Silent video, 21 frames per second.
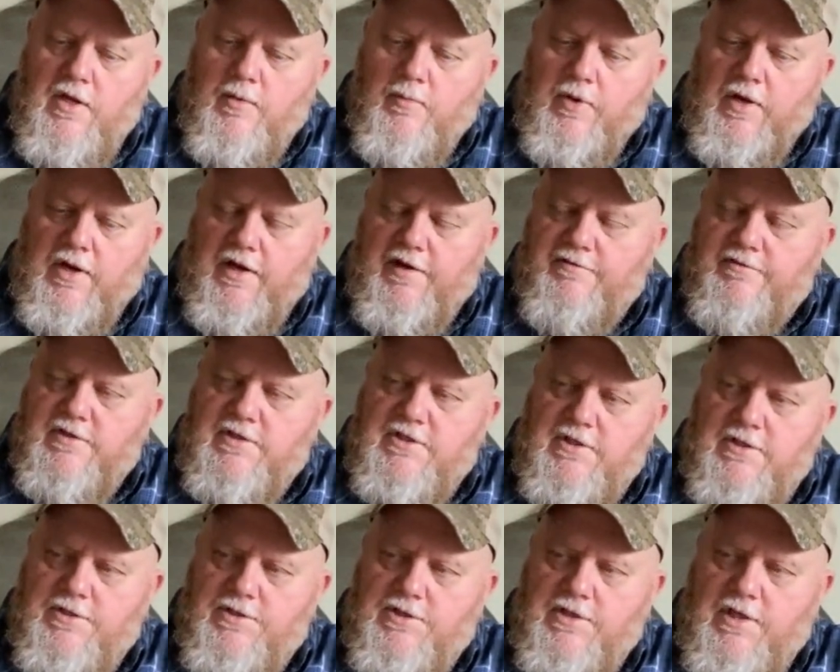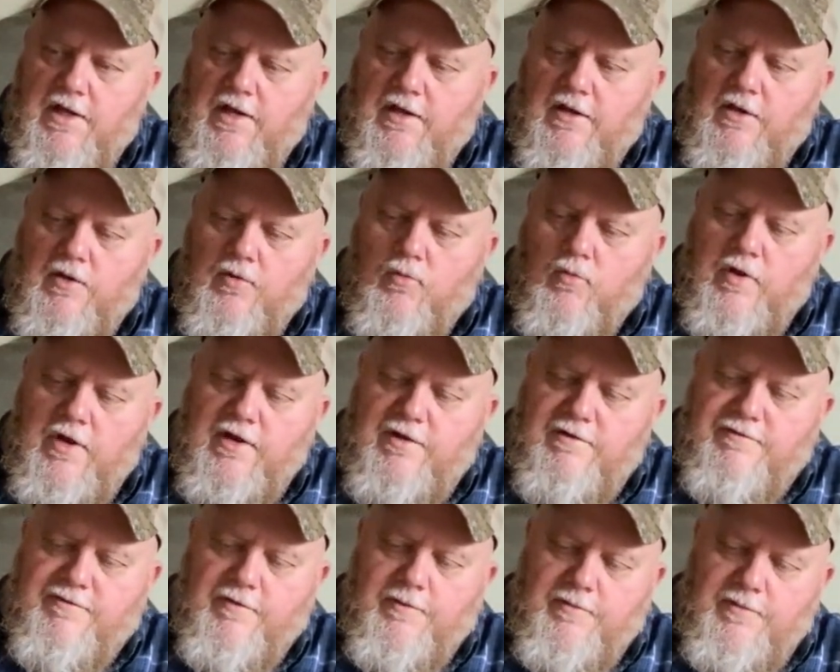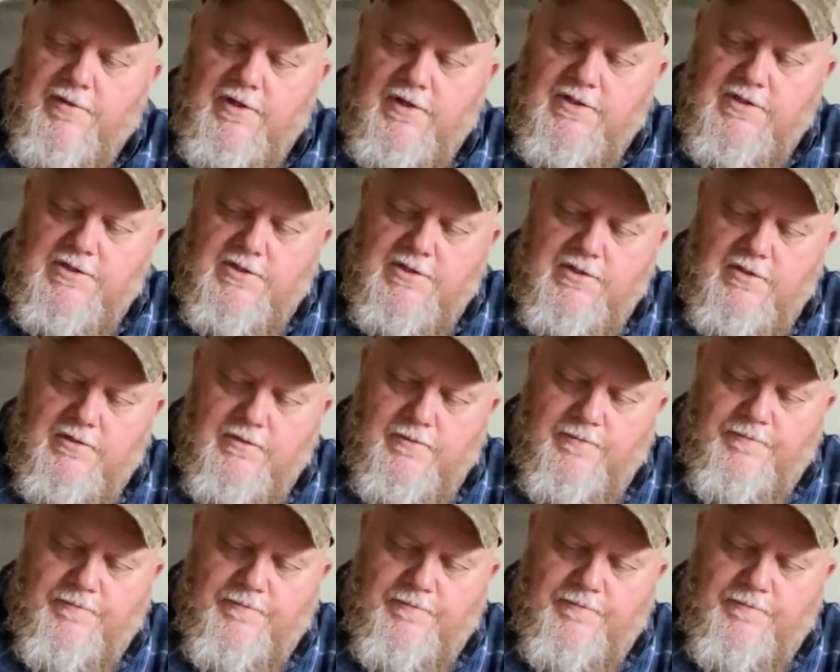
But I have since gotten away from this,